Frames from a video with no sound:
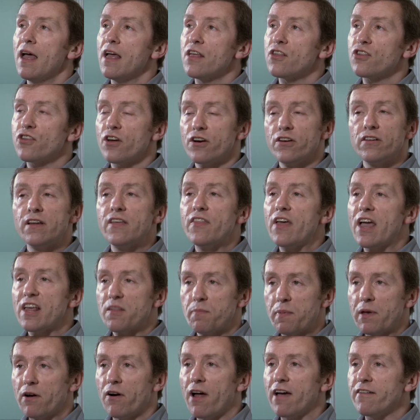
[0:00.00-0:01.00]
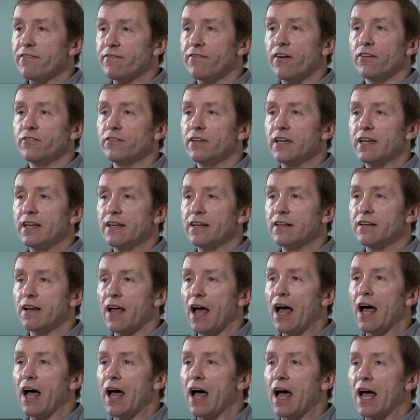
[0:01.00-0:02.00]
Certainly the SBRI funding
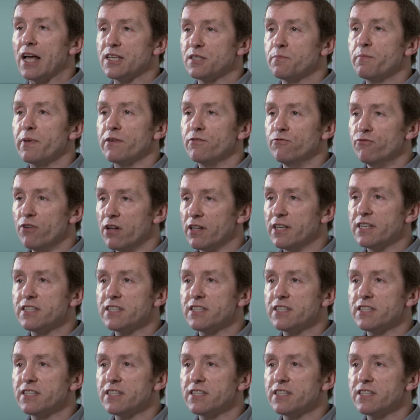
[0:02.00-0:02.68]
has been really